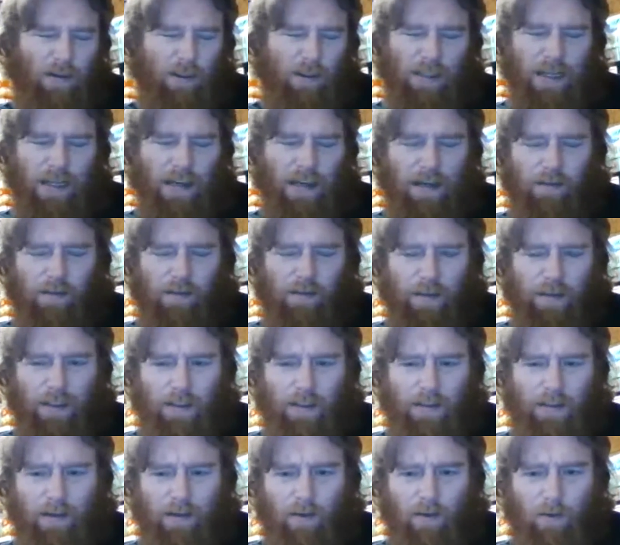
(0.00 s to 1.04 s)
Yeah, I've never seen
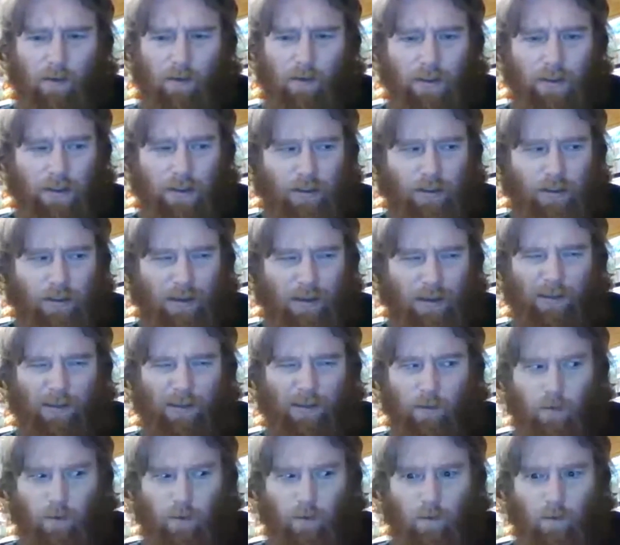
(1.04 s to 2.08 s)
Star Wars. And you're like,
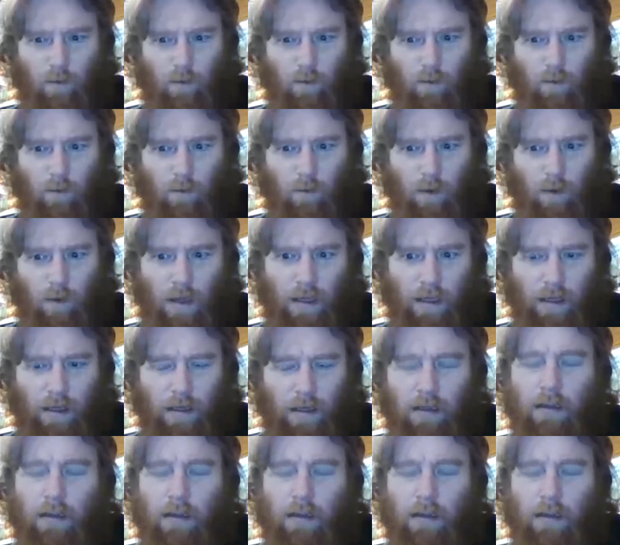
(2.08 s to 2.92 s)
what?